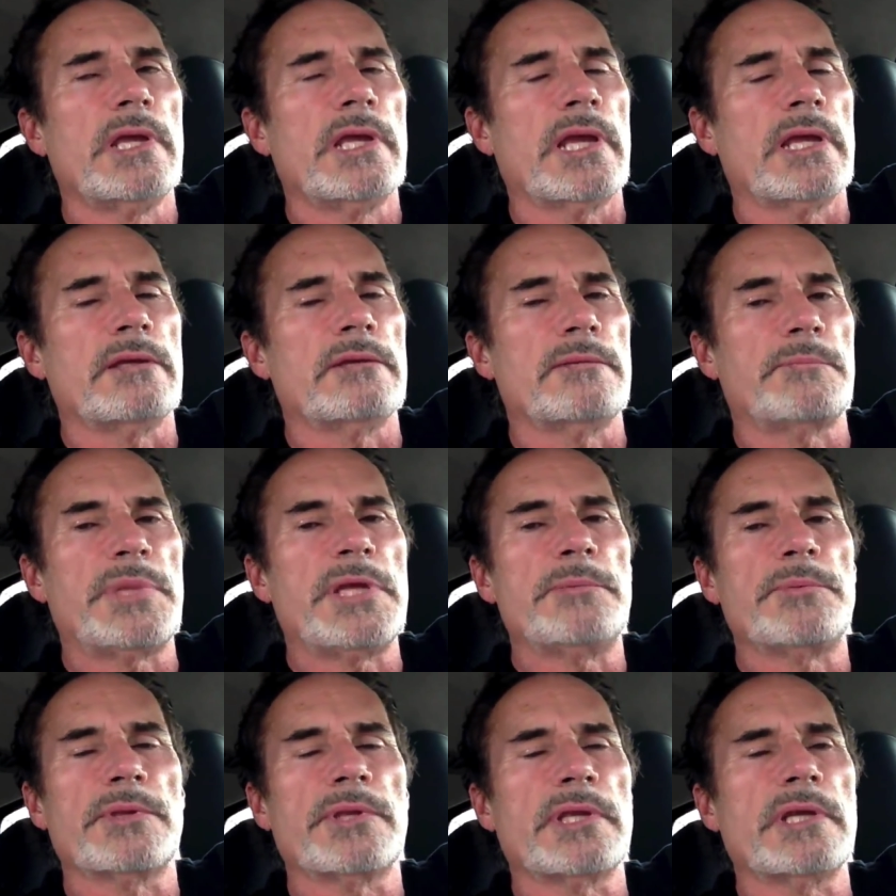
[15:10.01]
And
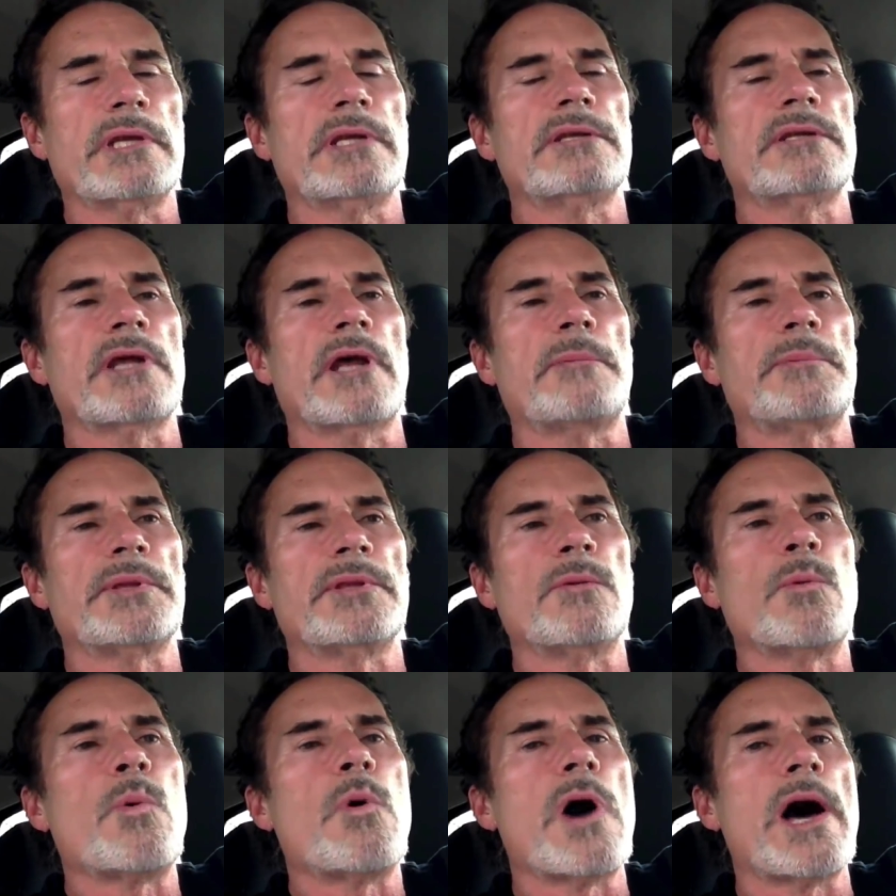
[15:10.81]
people that ended up in
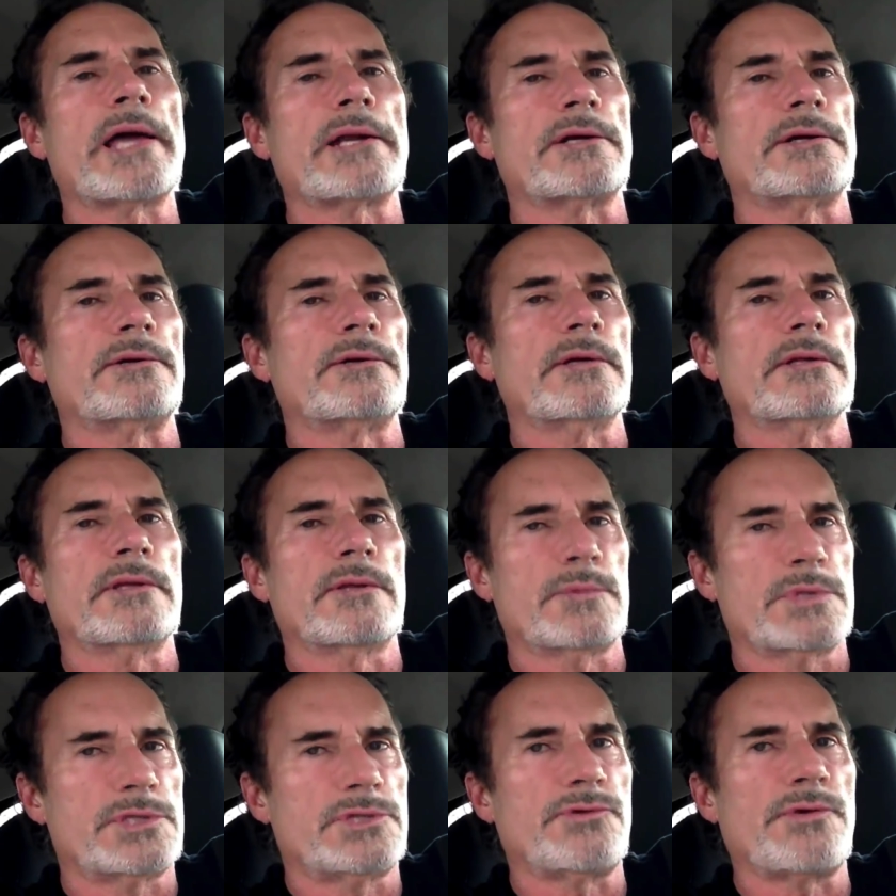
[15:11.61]
the water
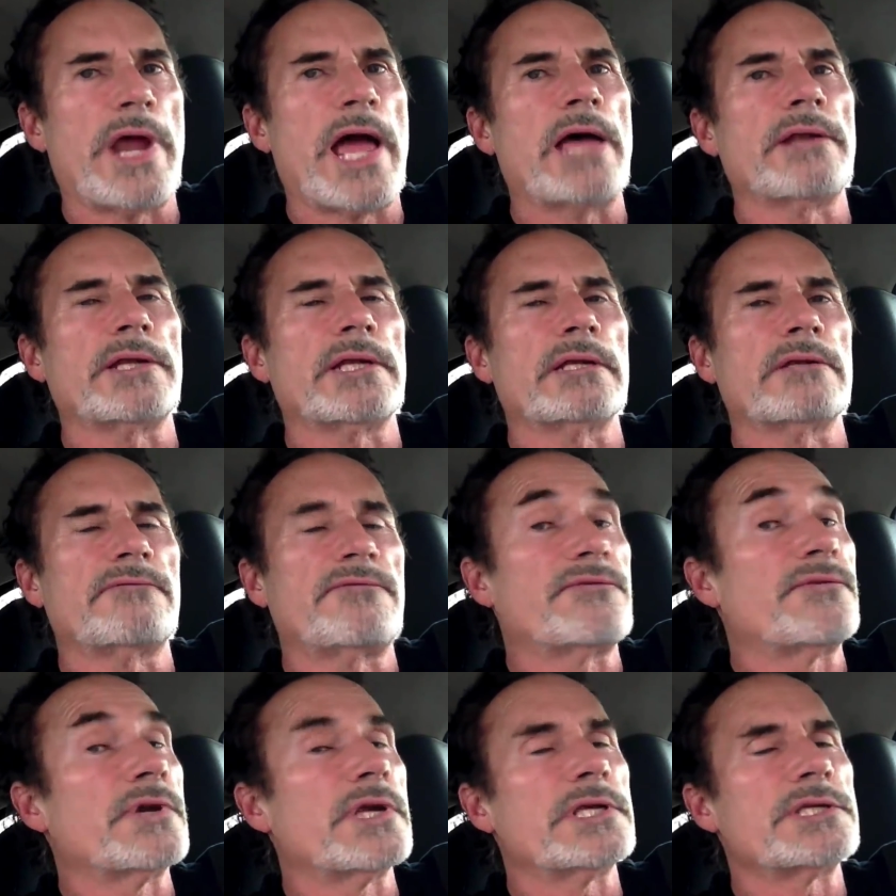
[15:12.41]
that was drowning and
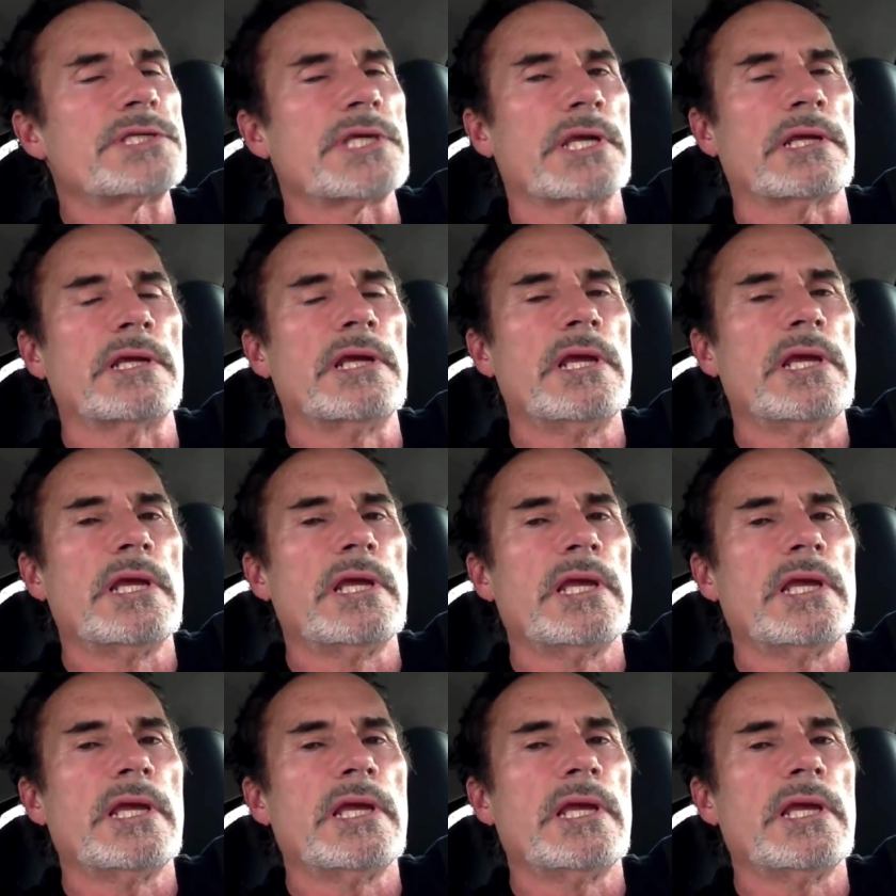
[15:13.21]
freezing,